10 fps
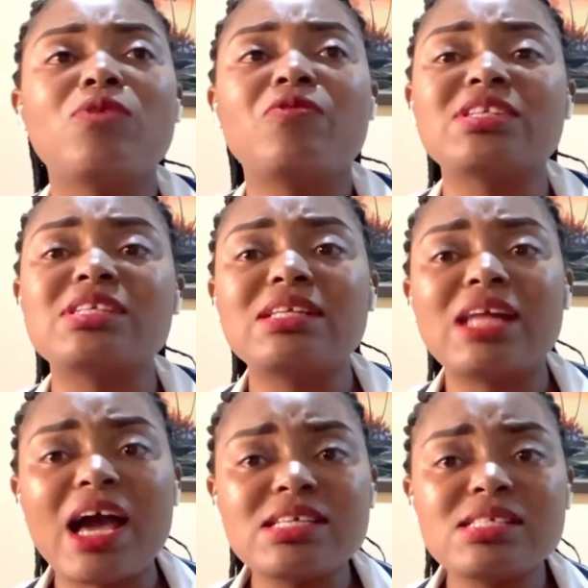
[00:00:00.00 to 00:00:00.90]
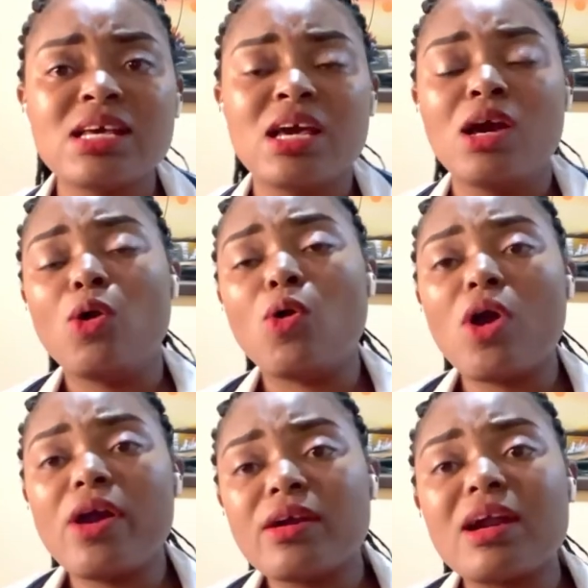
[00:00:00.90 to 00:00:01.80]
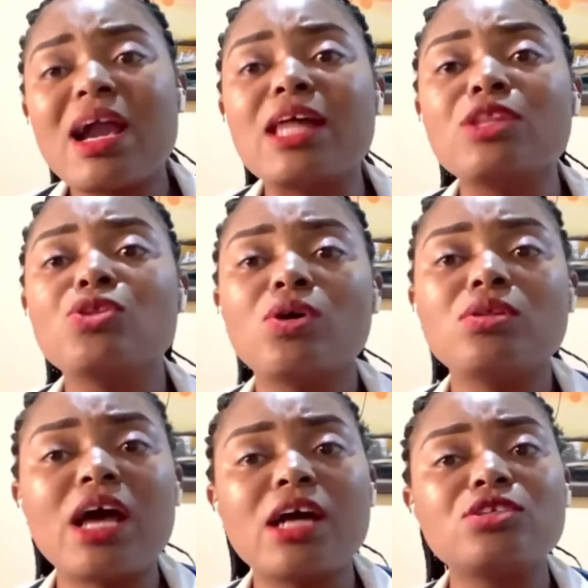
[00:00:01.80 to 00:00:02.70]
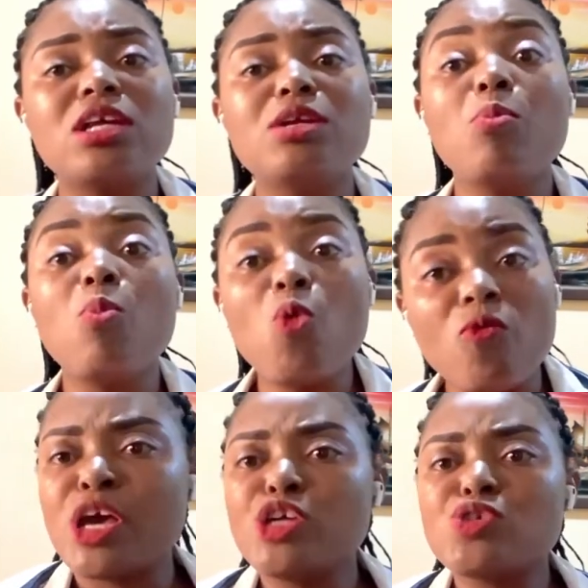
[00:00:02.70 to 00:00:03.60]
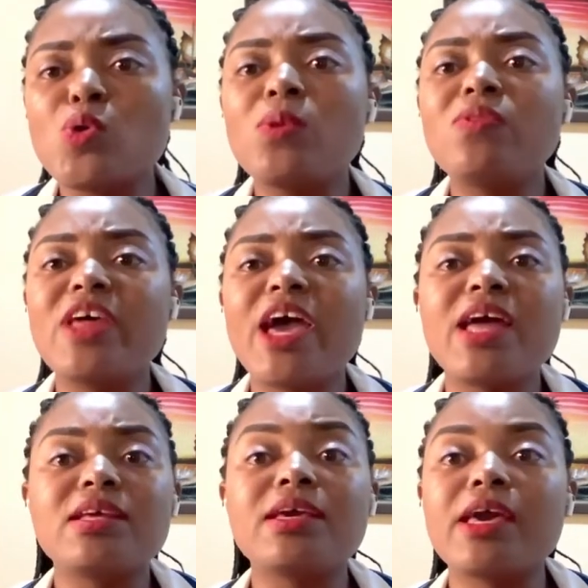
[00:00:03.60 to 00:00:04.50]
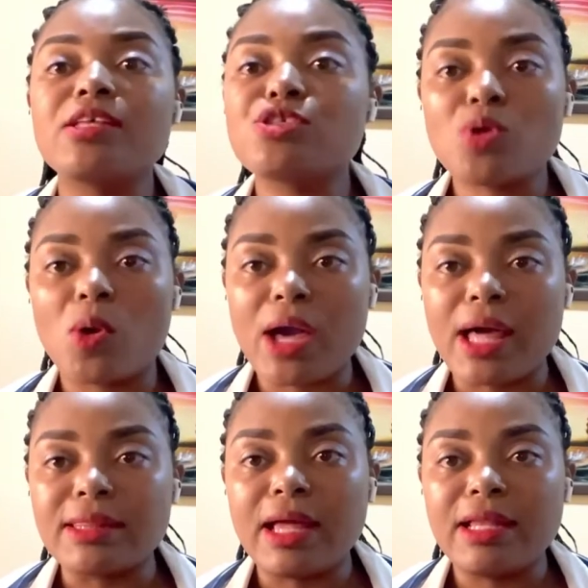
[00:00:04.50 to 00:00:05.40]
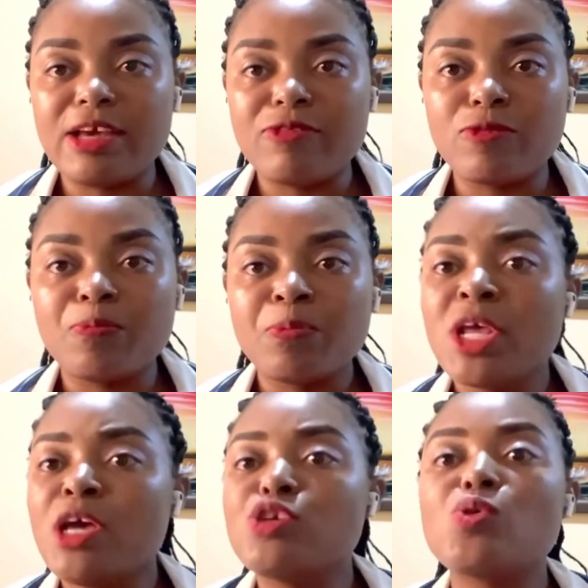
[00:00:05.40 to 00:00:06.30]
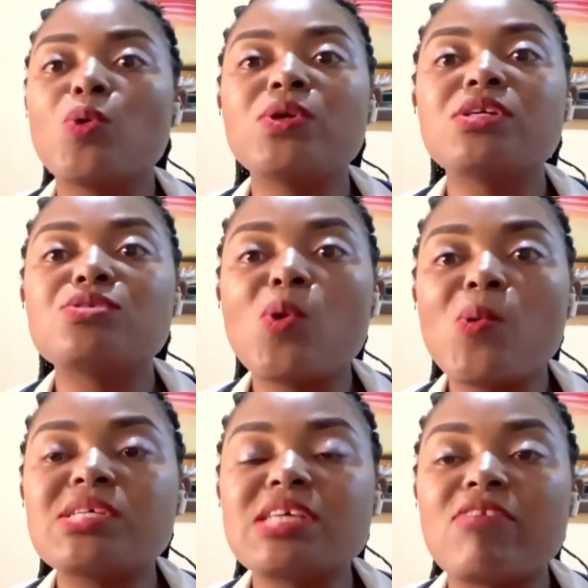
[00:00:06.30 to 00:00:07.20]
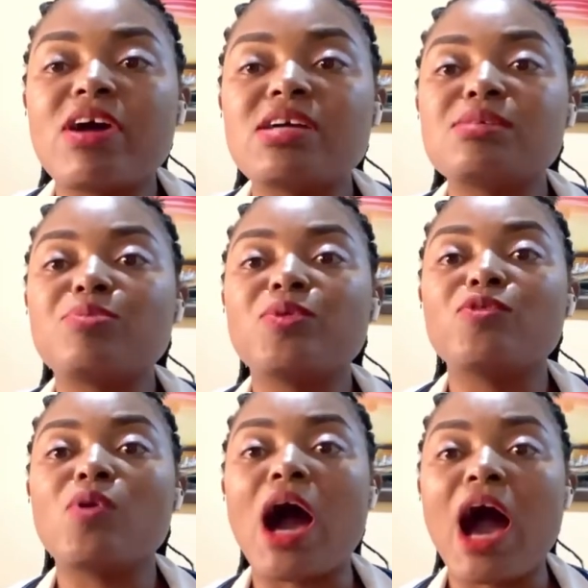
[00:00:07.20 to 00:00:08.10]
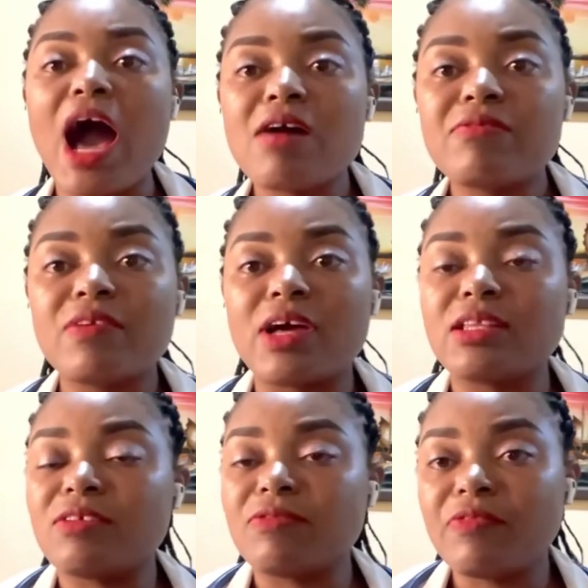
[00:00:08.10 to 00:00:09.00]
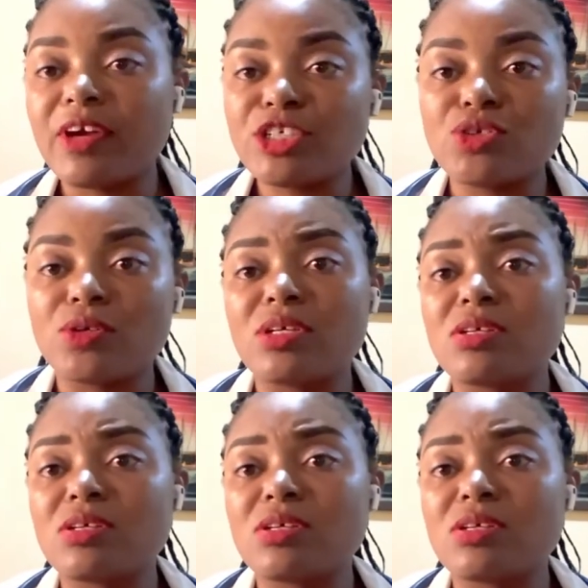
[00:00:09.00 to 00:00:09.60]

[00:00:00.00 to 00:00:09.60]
fertilized egg cannot actually move. So there they get stuck at that level. So it's always advisable, if you have an infection,